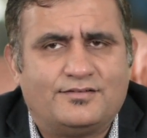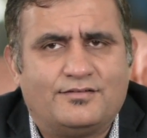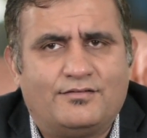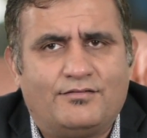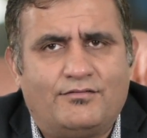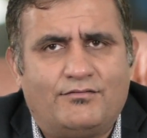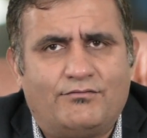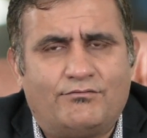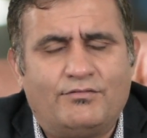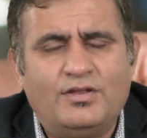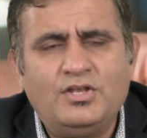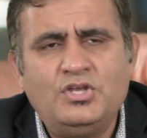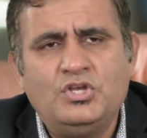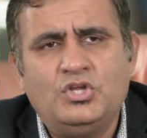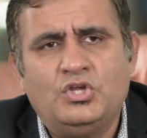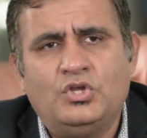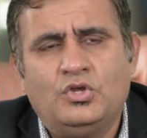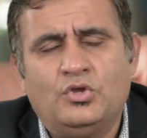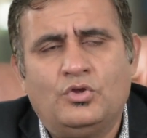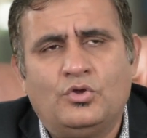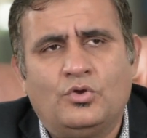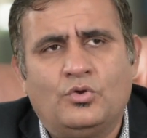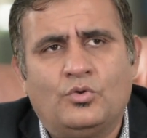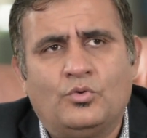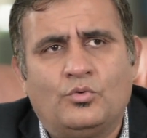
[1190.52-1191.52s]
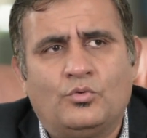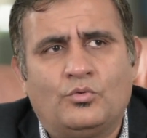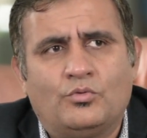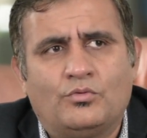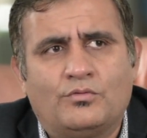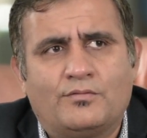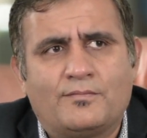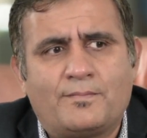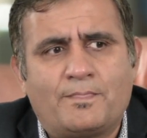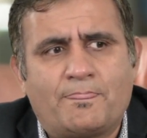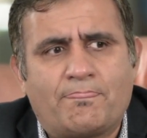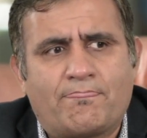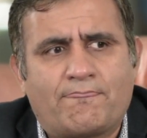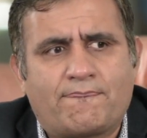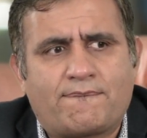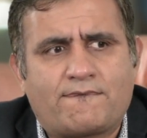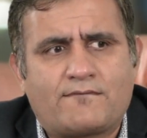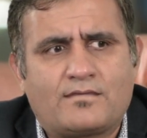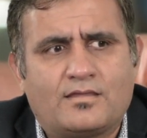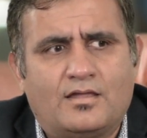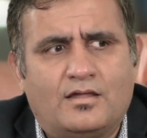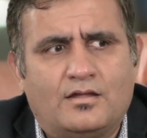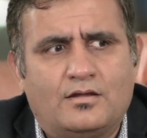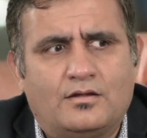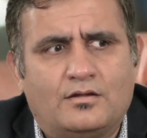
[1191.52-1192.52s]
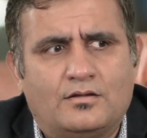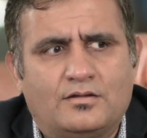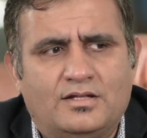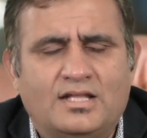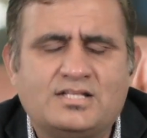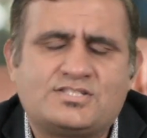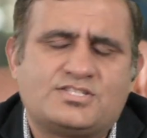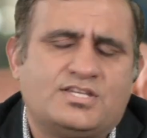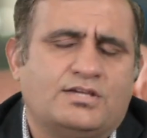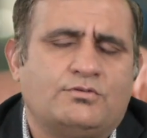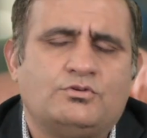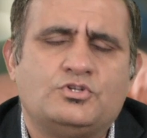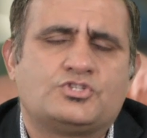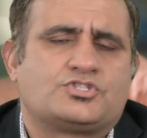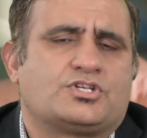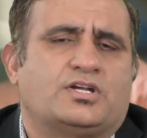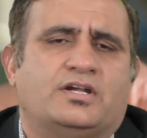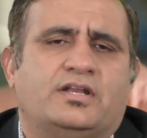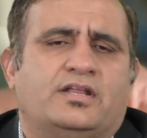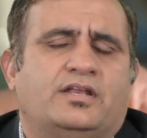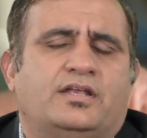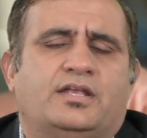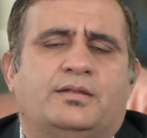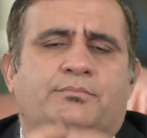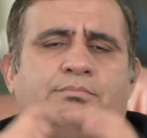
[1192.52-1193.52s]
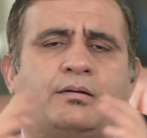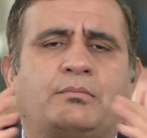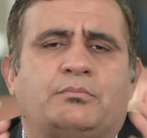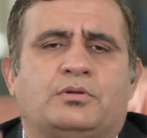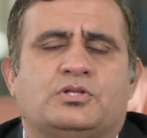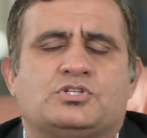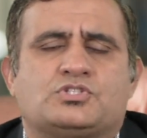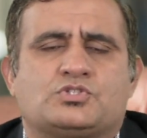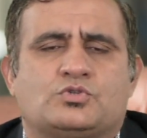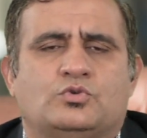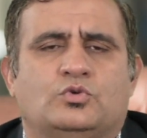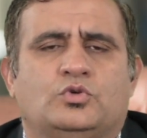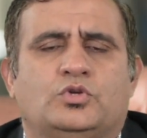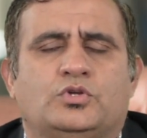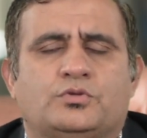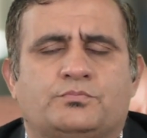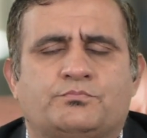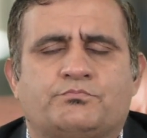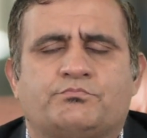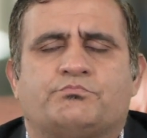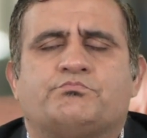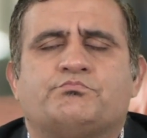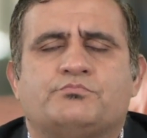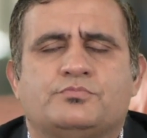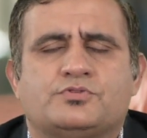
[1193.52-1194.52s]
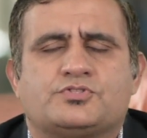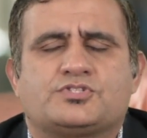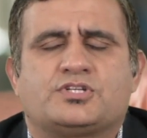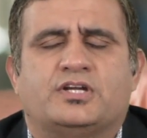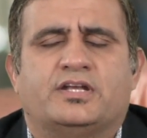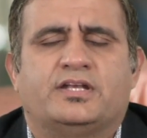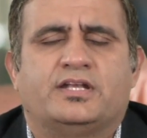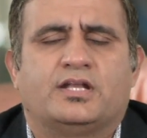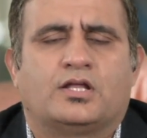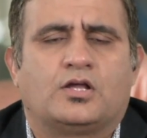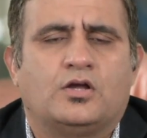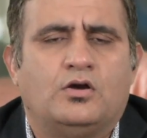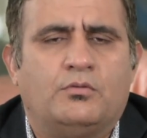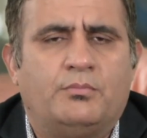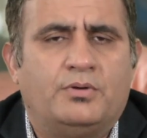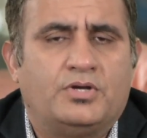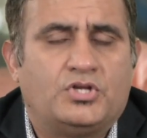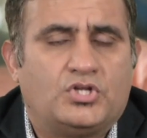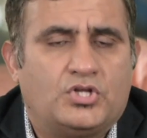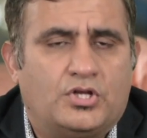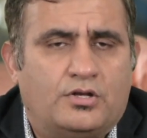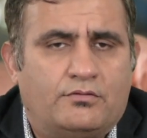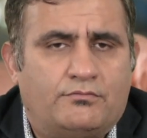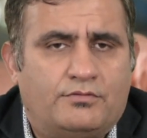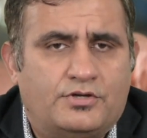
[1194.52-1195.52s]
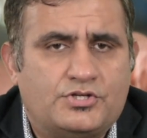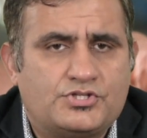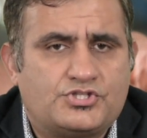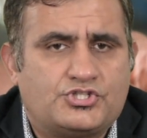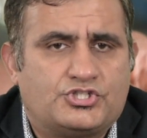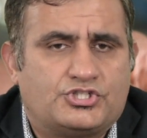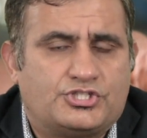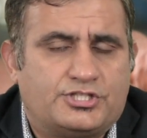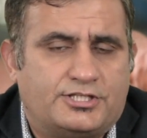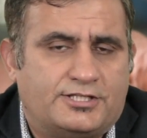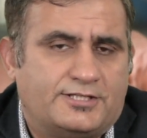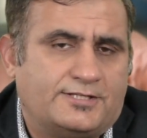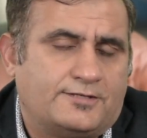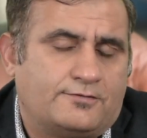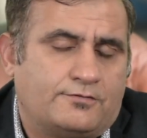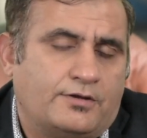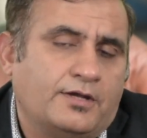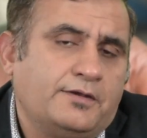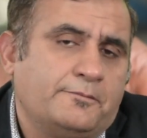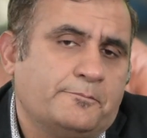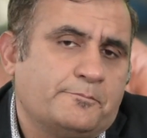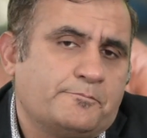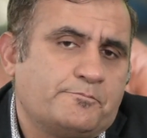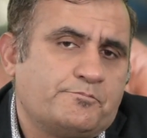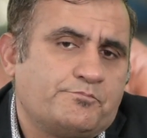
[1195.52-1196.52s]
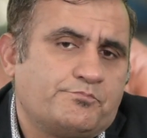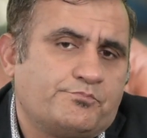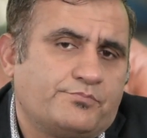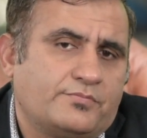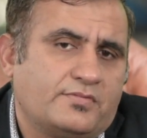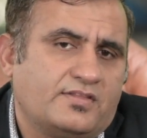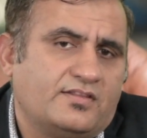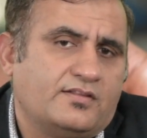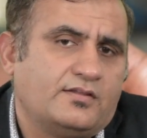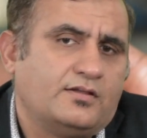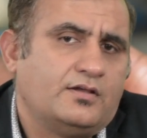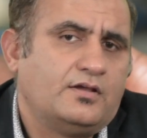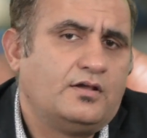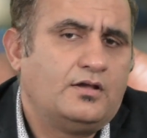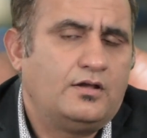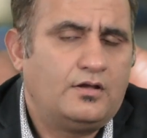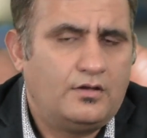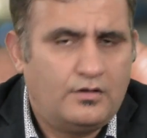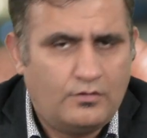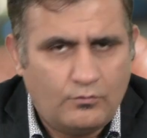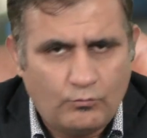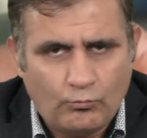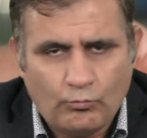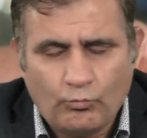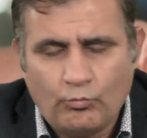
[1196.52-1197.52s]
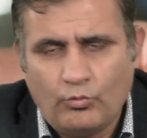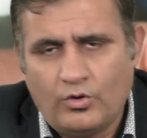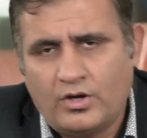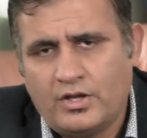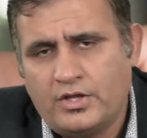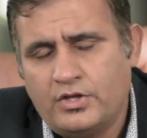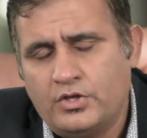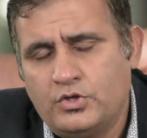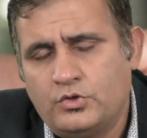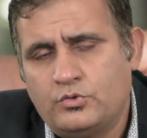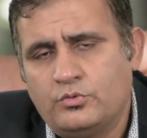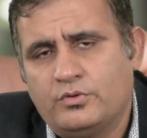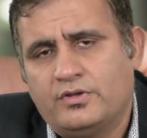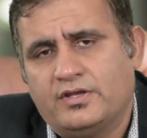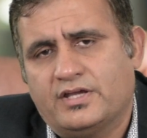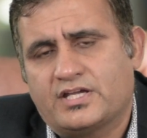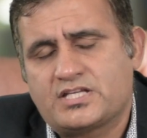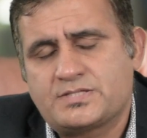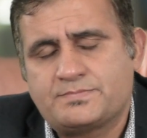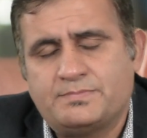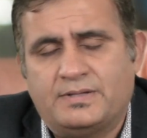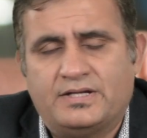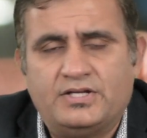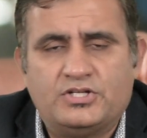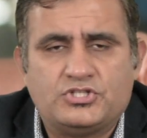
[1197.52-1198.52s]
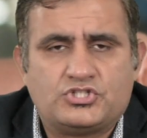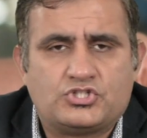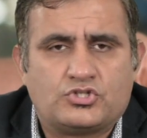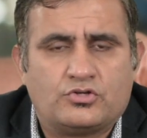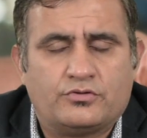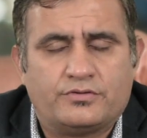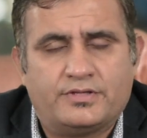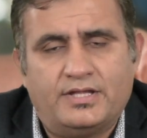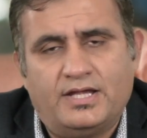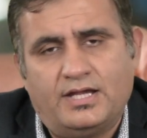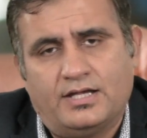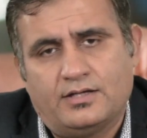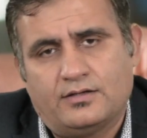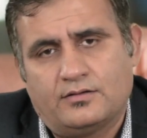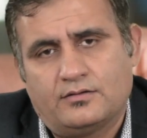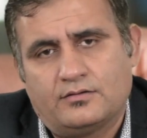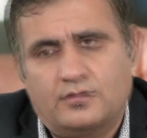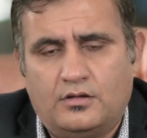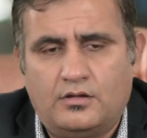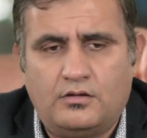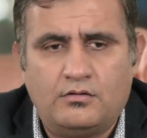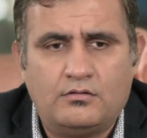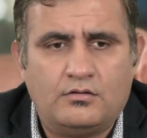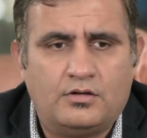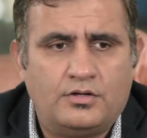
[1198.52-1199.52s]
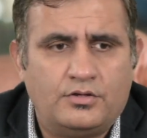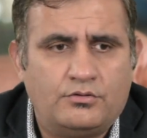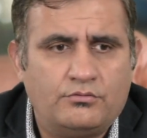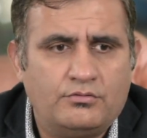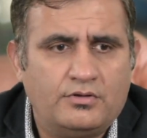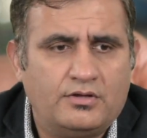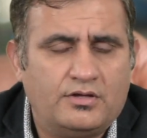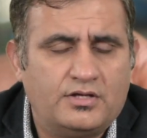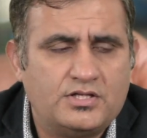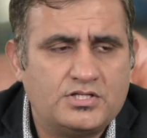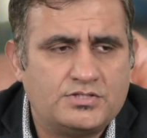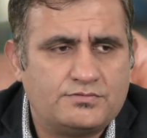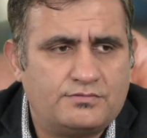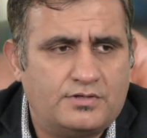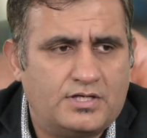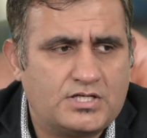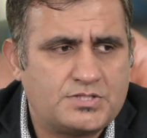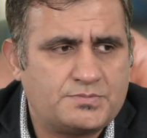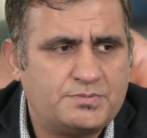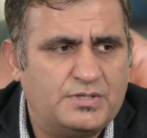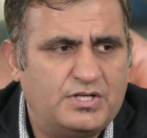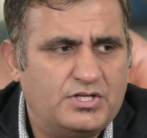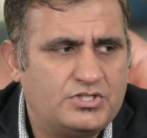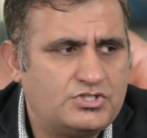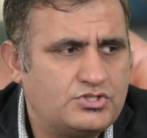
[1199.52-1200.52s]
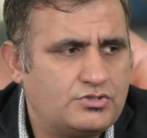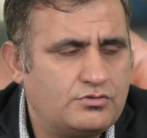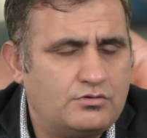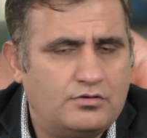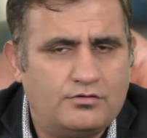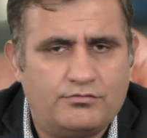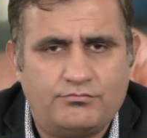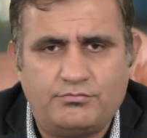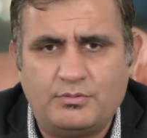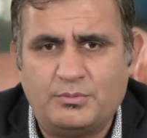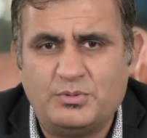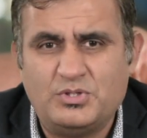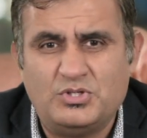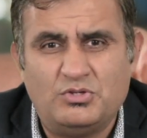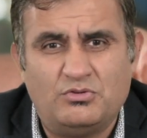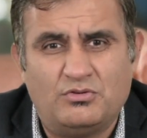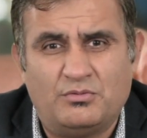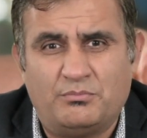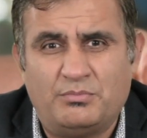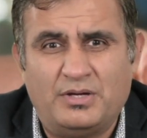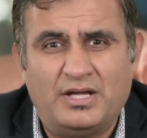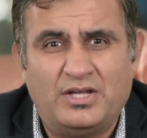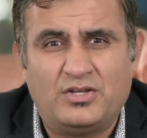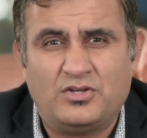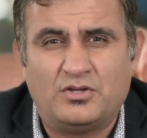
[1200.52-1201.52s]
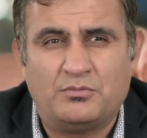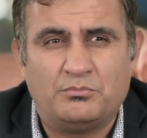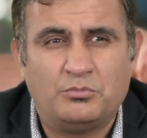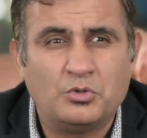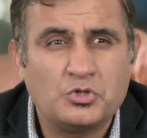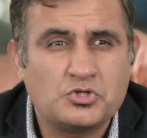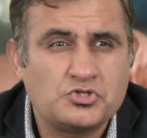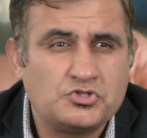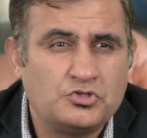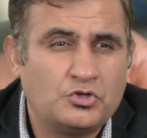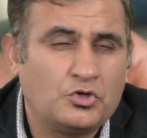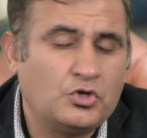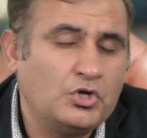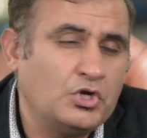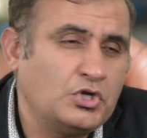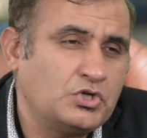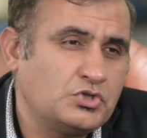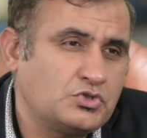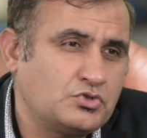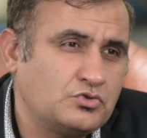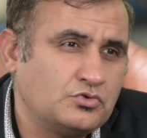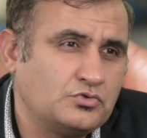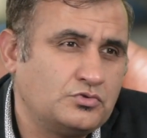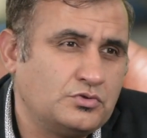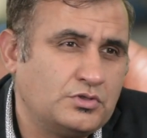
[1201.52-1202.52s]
let's say you study in a public school, you study in a government university, right? What are you doing expenditure on that? You are doing expenditure of, maybe you're buying your books, you're going to the